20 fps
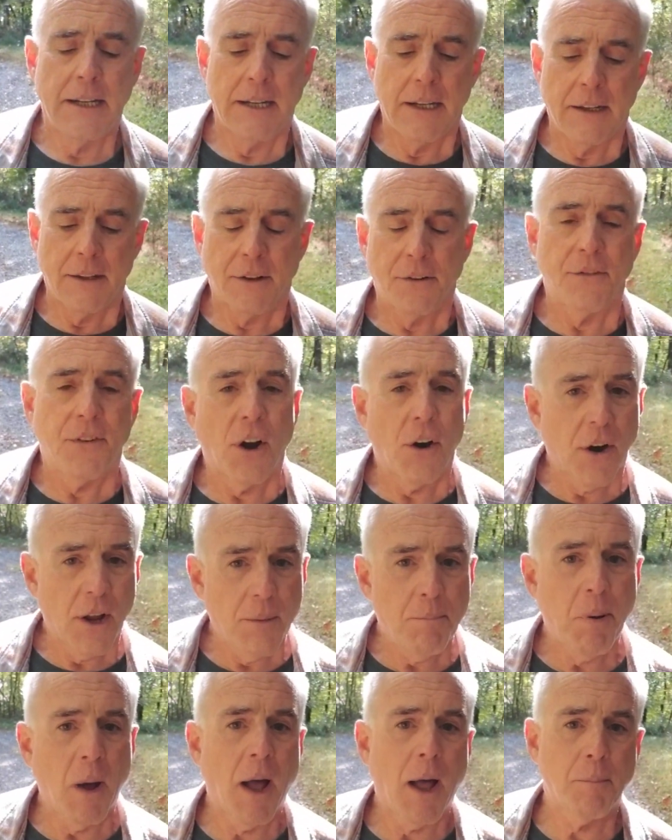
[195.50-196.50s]
They're very
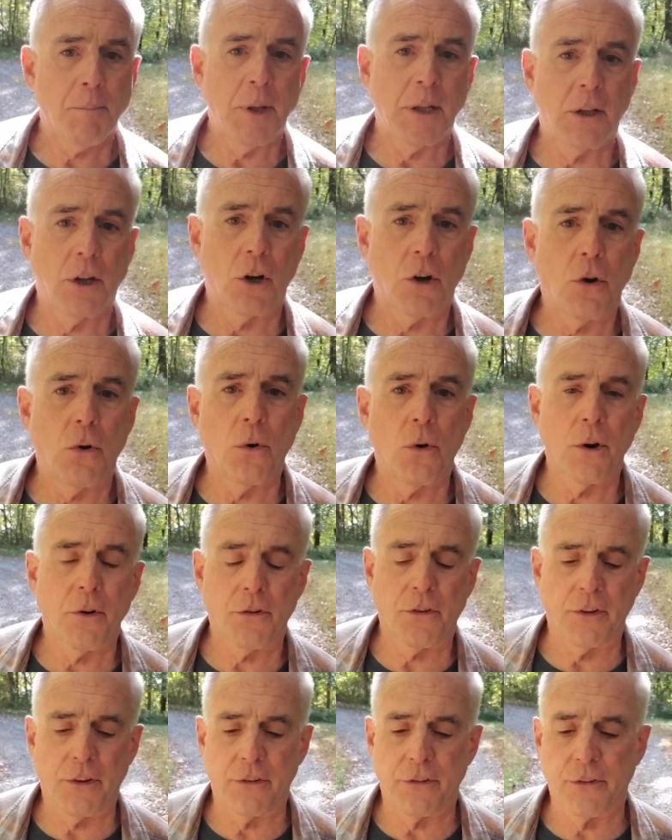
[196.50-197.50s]
popular
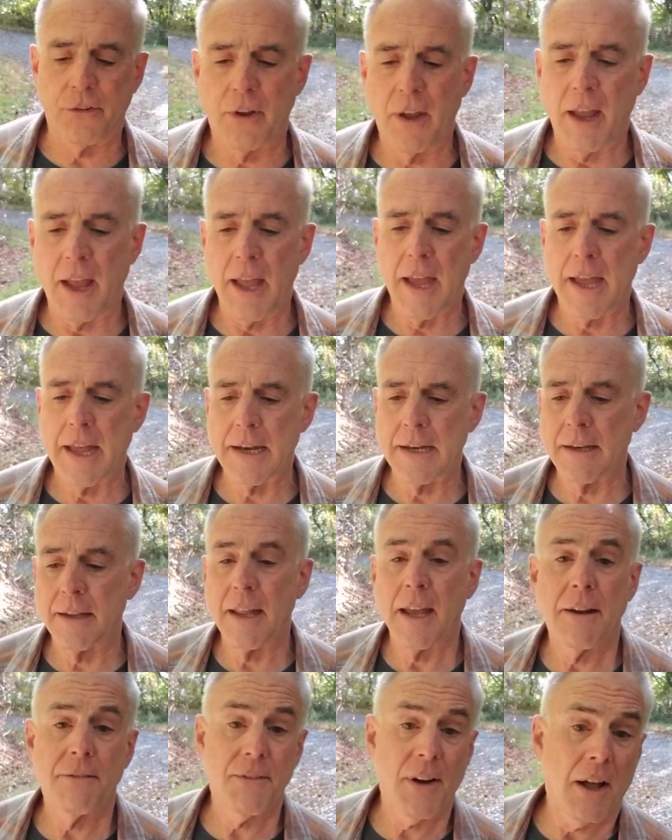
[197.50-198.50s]
courses, and
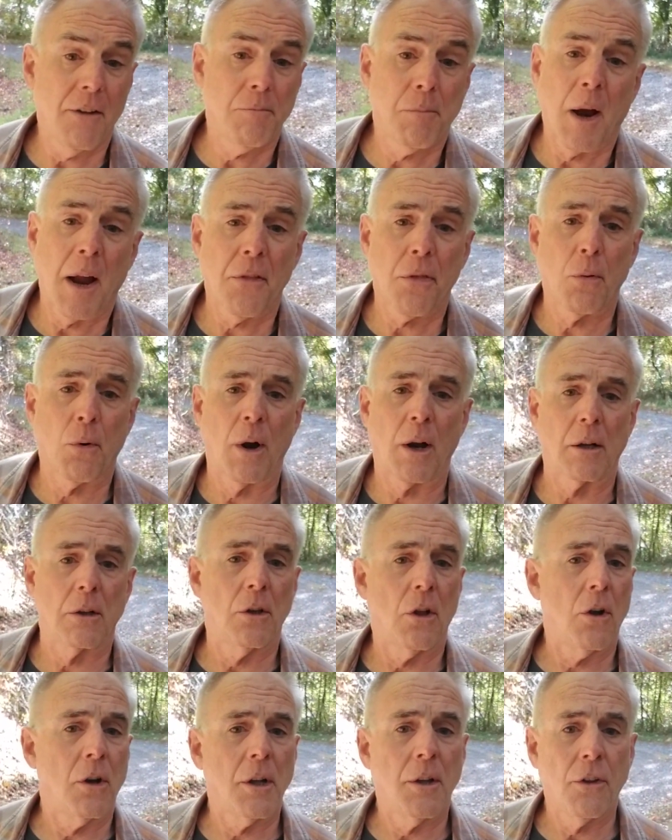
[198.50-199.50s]
they involve breathwork.
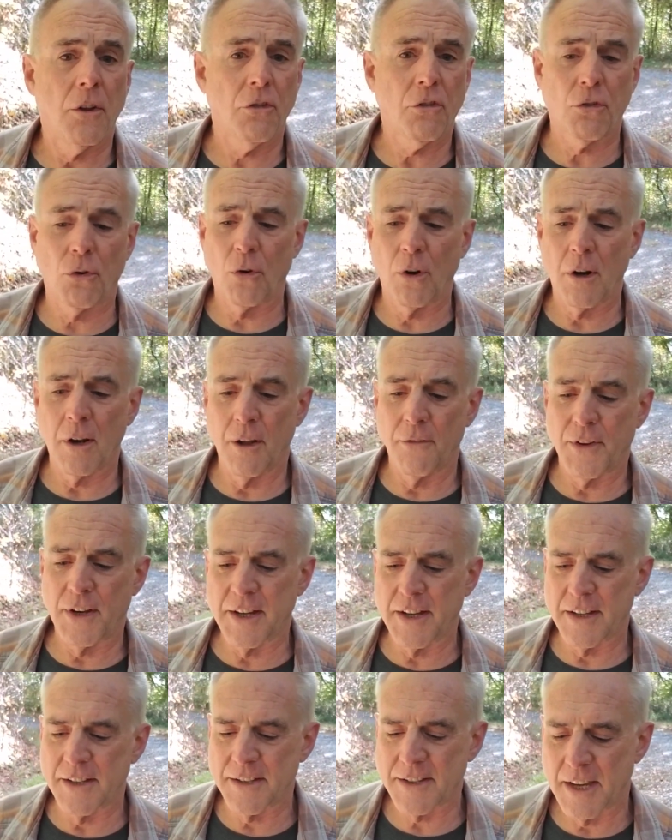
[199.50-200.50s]
Long and the short of it
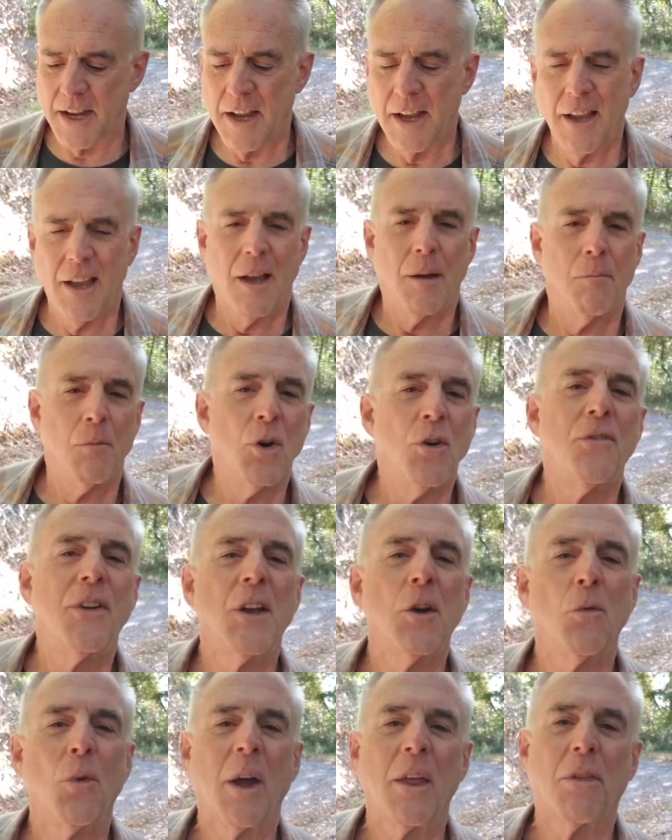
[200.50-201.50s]
is
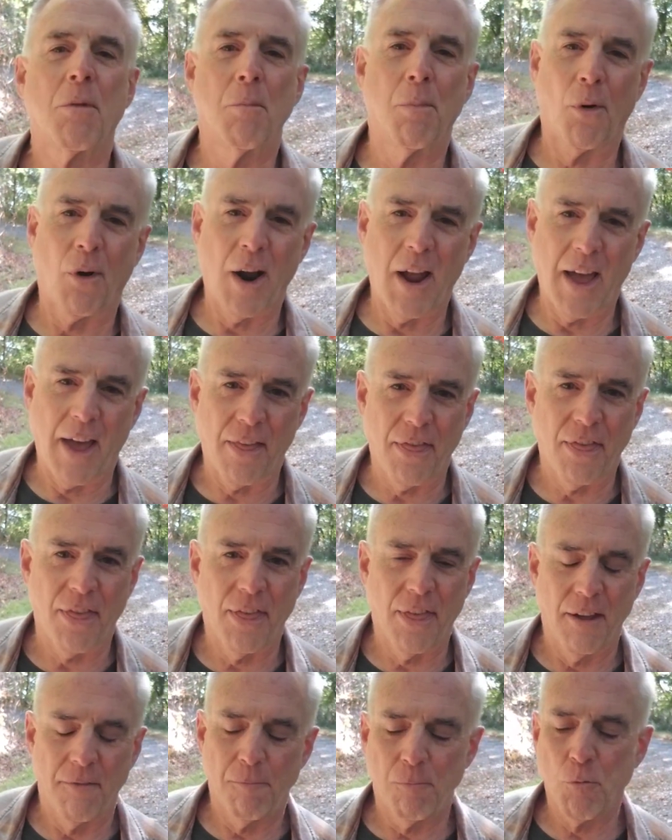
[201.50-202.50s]
moving with
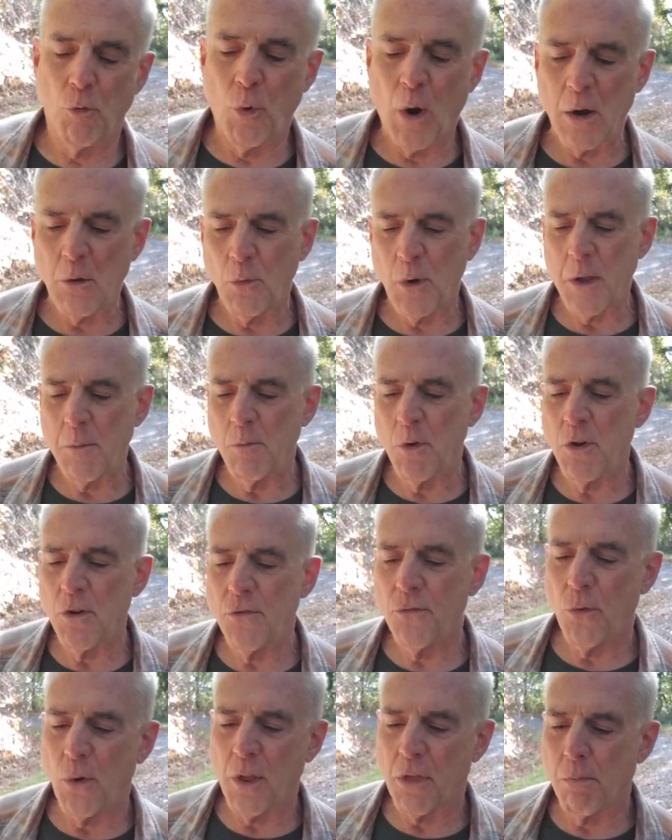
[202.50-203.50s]
breath. When we
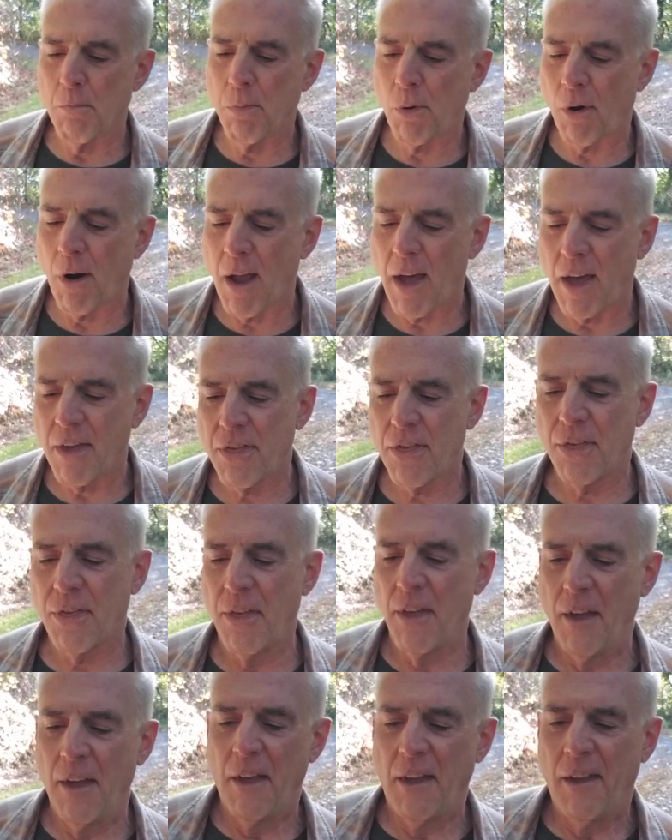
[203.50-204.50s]
move with breath,
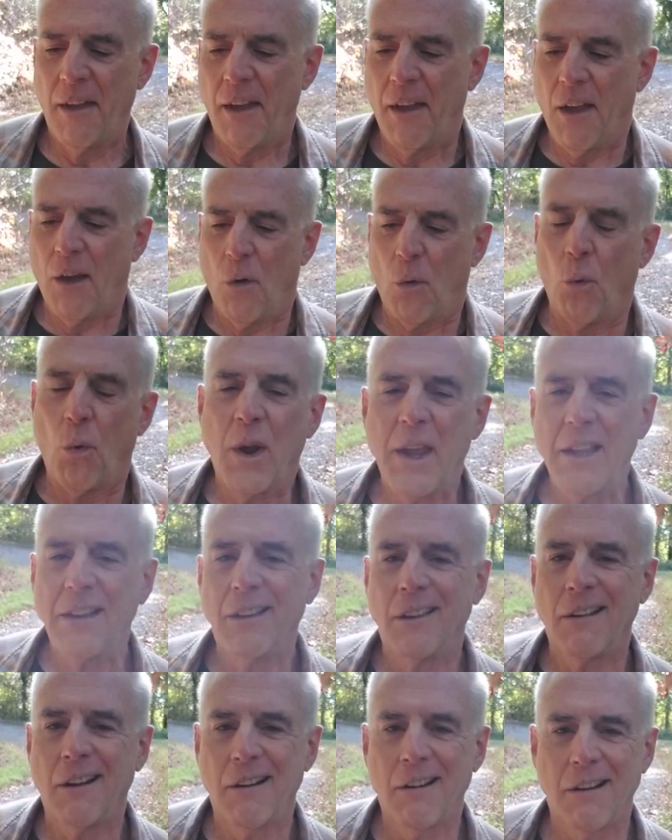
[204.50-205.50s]
we
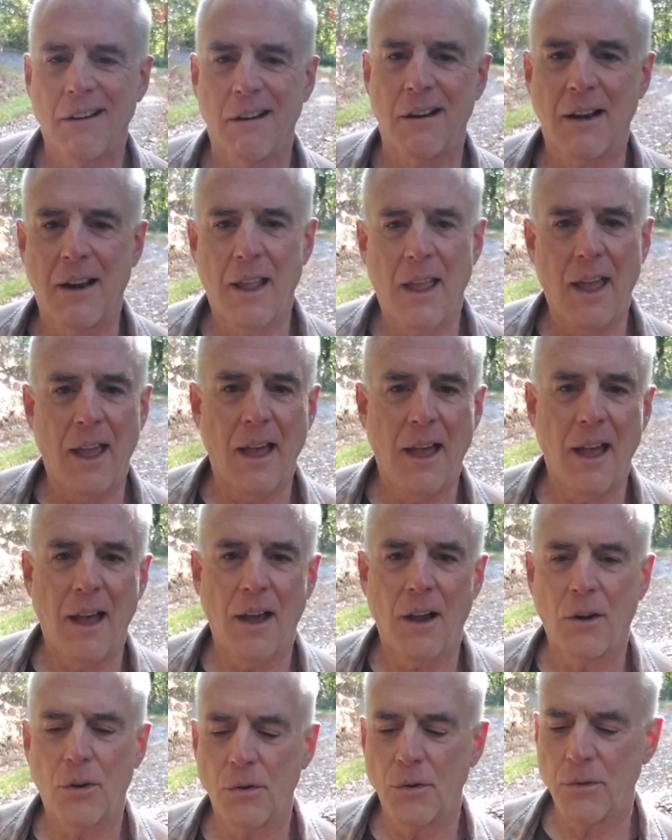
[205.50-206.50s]
learn
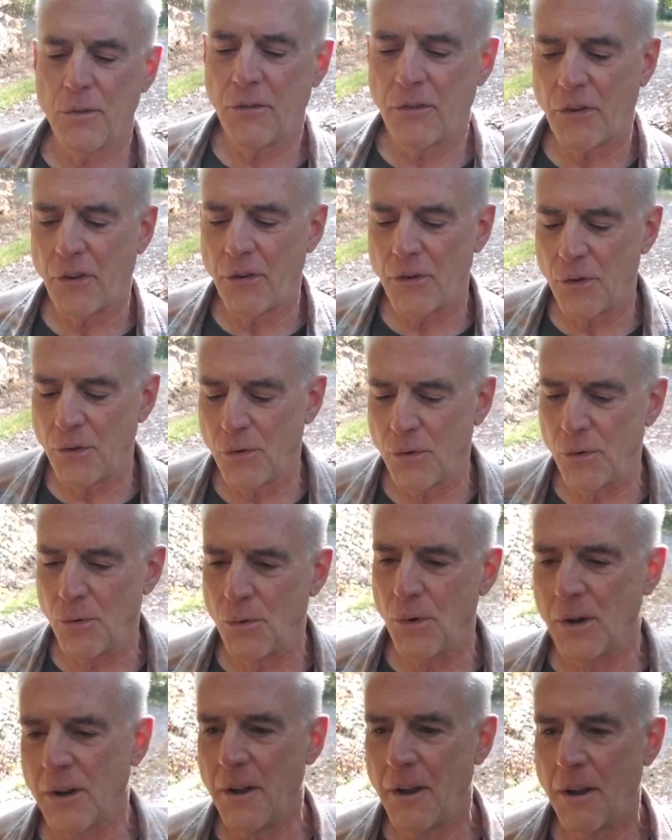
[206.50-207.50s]
how to